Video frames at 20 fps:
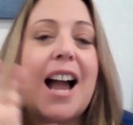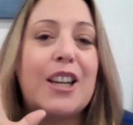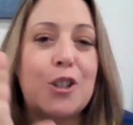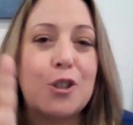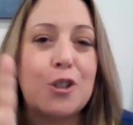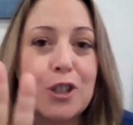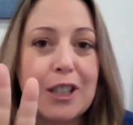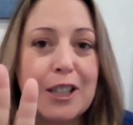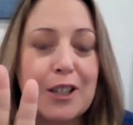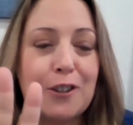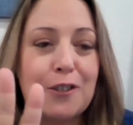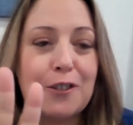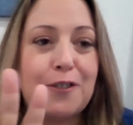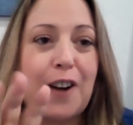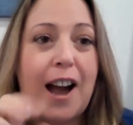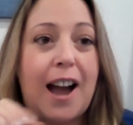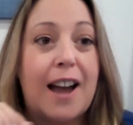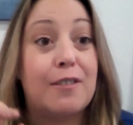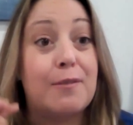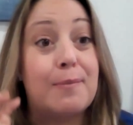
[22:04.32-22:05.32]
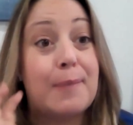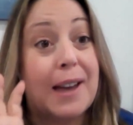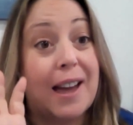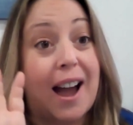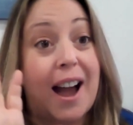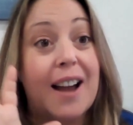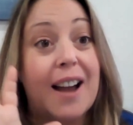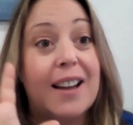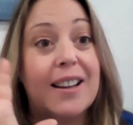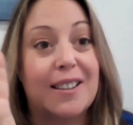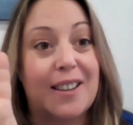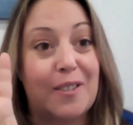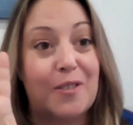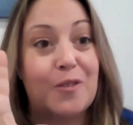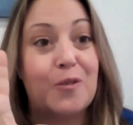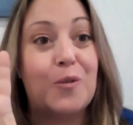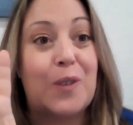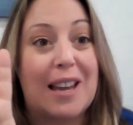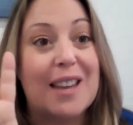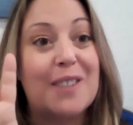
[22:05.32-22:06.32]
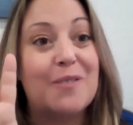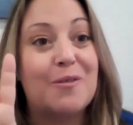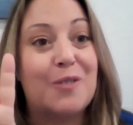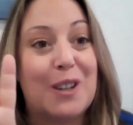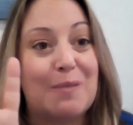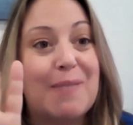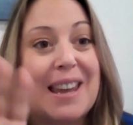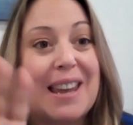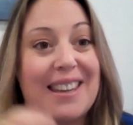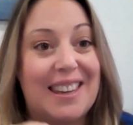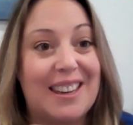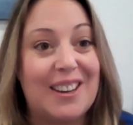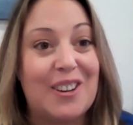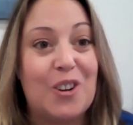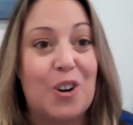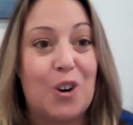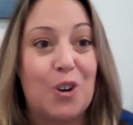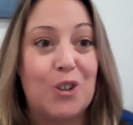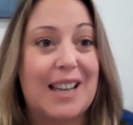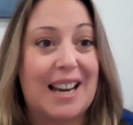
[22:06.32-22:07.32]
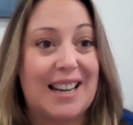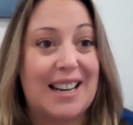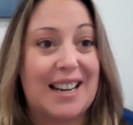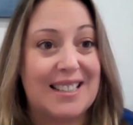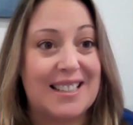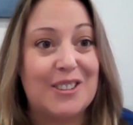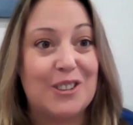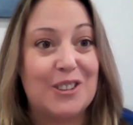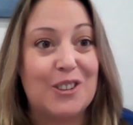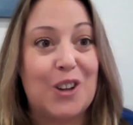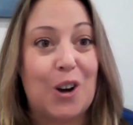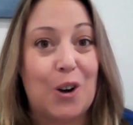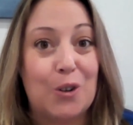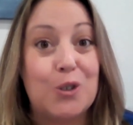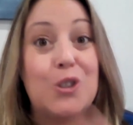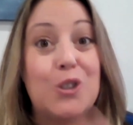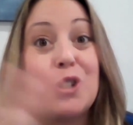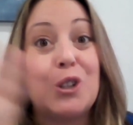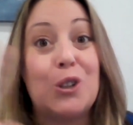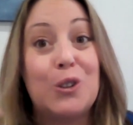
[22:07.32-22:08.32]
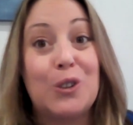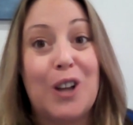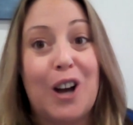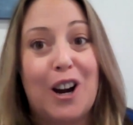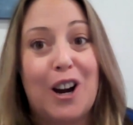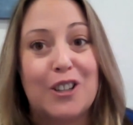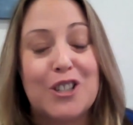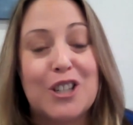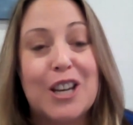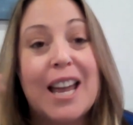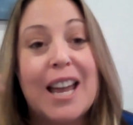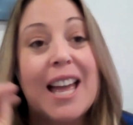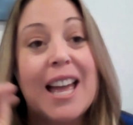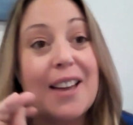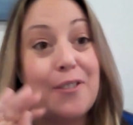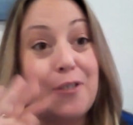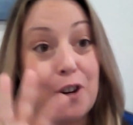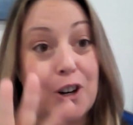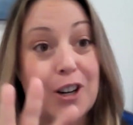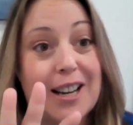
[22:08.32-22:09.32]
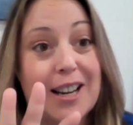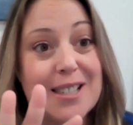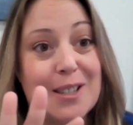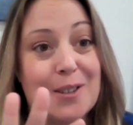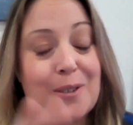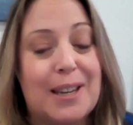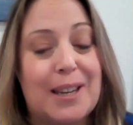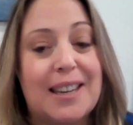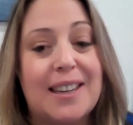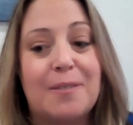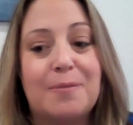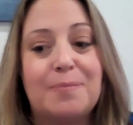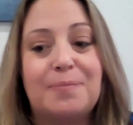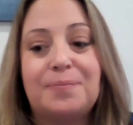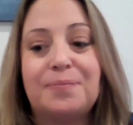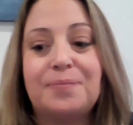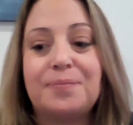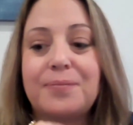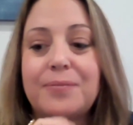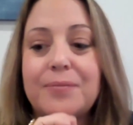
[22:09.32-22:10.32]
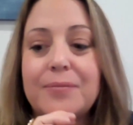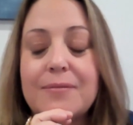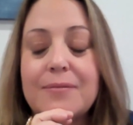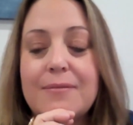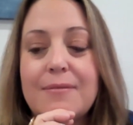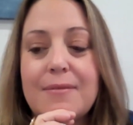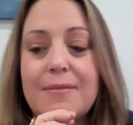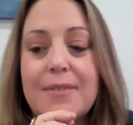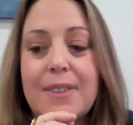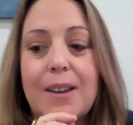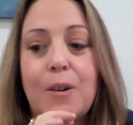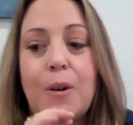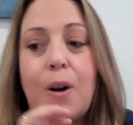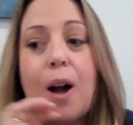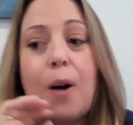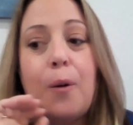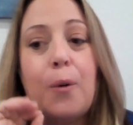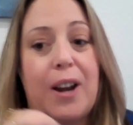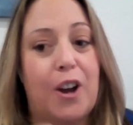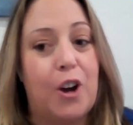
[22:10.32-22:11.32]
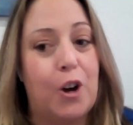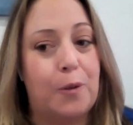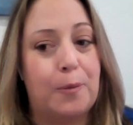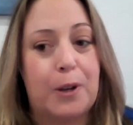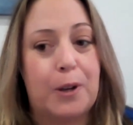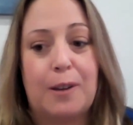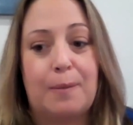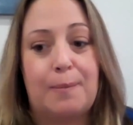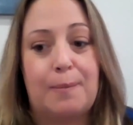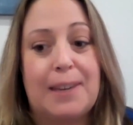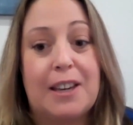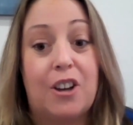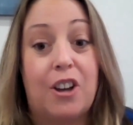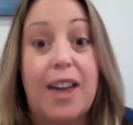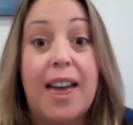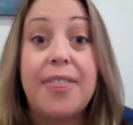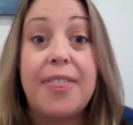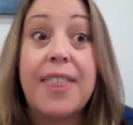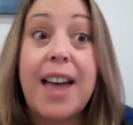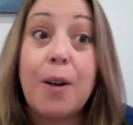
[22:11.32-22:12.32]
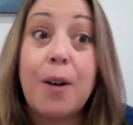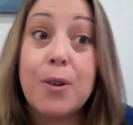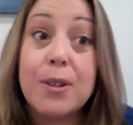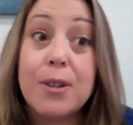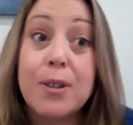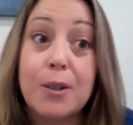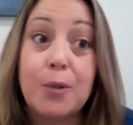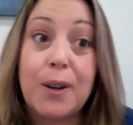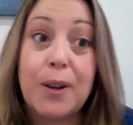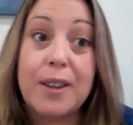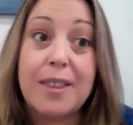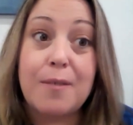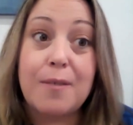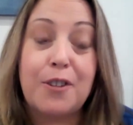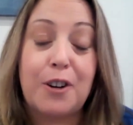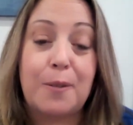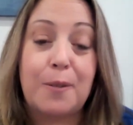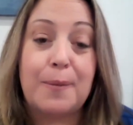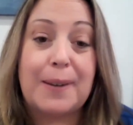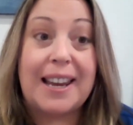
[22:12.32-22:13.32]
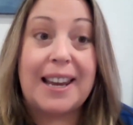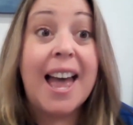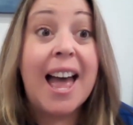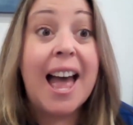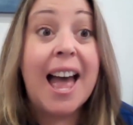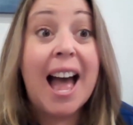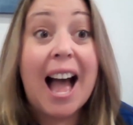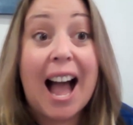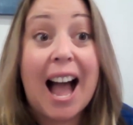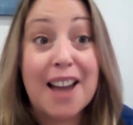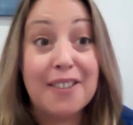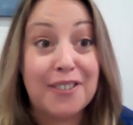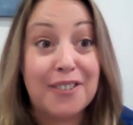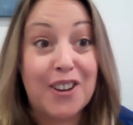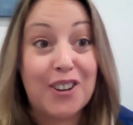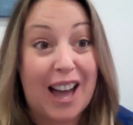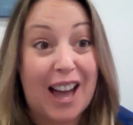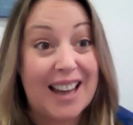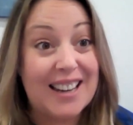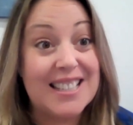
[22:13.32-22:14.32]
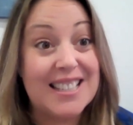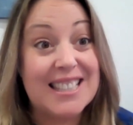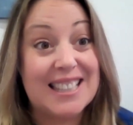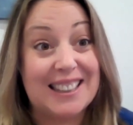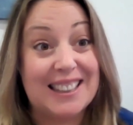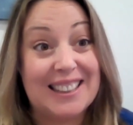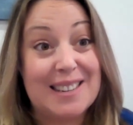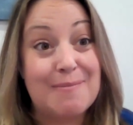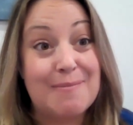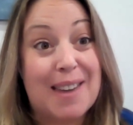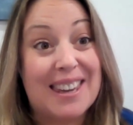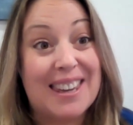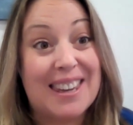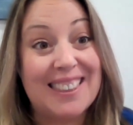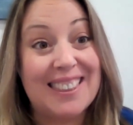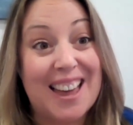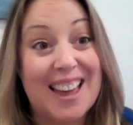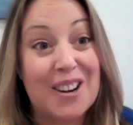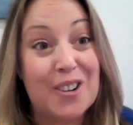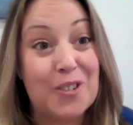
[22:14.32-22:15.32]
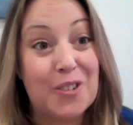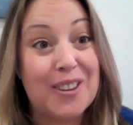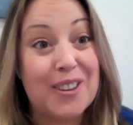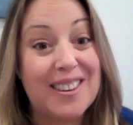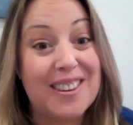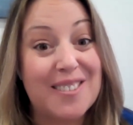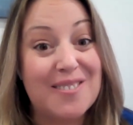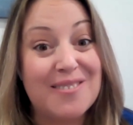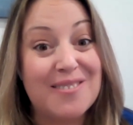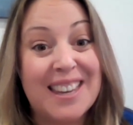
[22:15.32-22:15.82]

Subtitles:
usually do 5, but when making goals, I didn't go too large. 4 days a week, I want a home cooked meal. And that was a rhythm for me. I felt kind of silly making that a rhythm